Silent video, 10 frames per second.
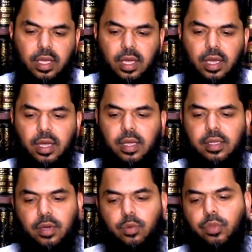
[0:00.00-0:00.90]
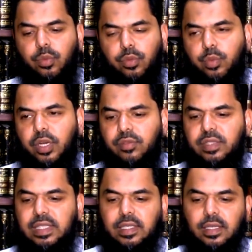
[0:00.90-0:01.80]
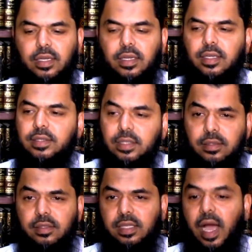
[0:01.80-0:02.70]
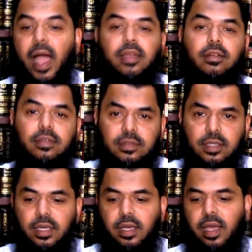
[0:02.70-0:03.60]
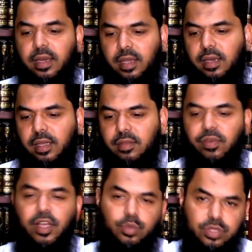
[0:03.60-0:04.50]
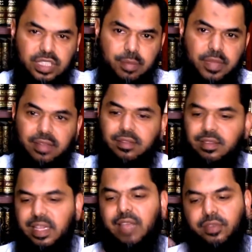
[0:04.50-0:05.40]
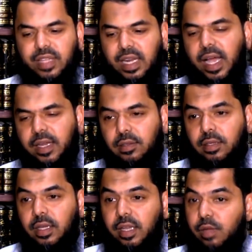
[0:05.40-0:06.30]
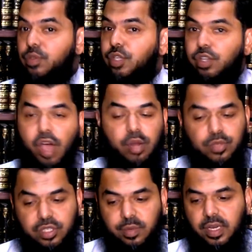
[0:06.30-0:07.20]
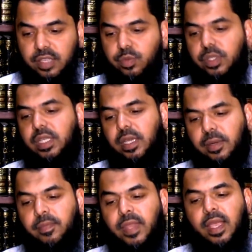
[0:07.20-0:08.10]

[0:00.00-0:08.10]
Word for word: uh, Yaguth was one of the uh, t- uh, the idols, and, and his father was named as the slave of that idol. He was a non-Muslim Al Aswad here.